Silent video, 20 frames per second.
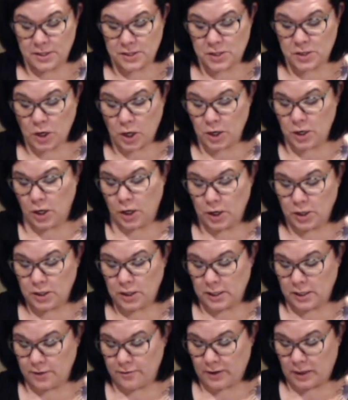The star card
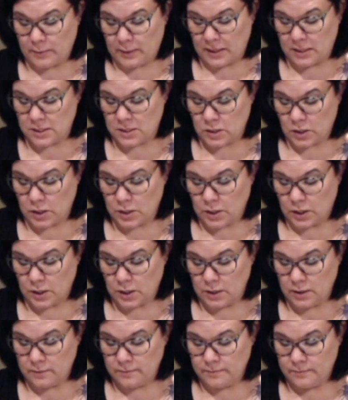clarified by the star
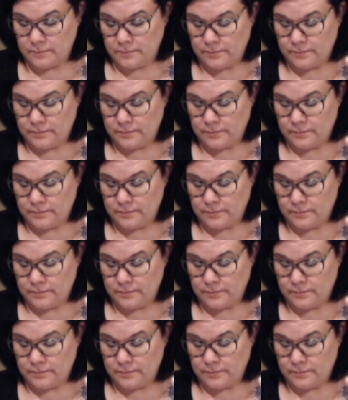card.